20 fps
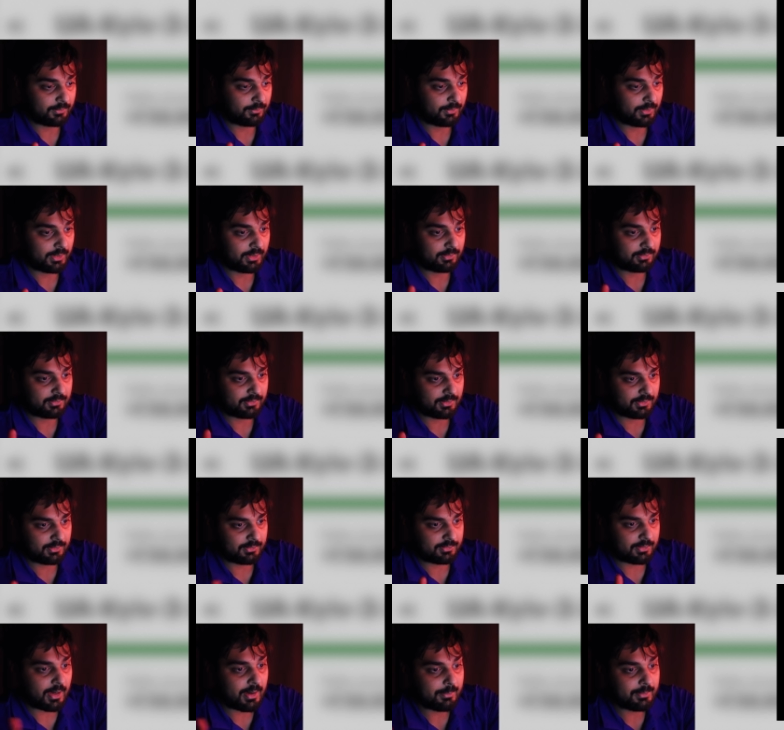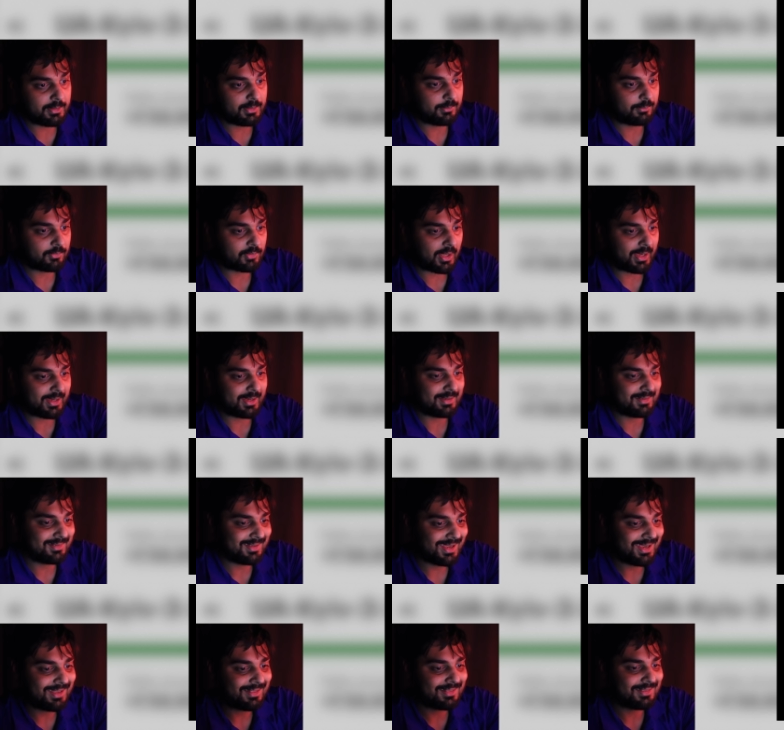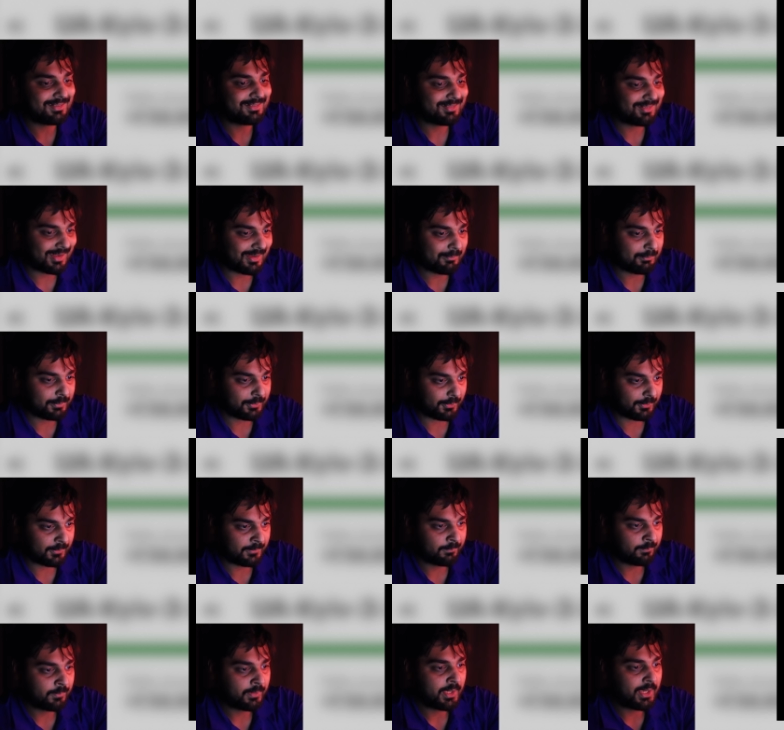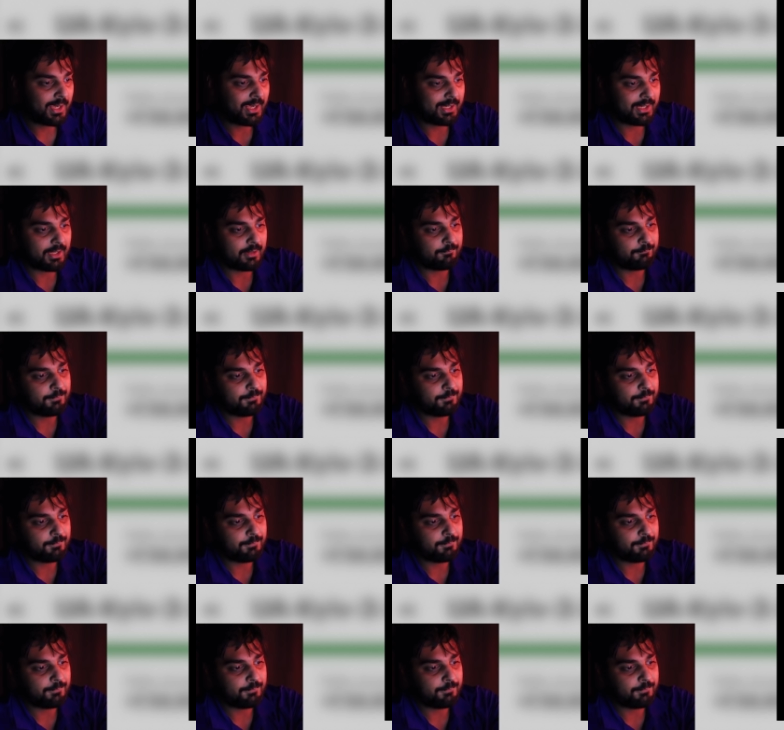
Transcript: the way the dominims i can take this temple and get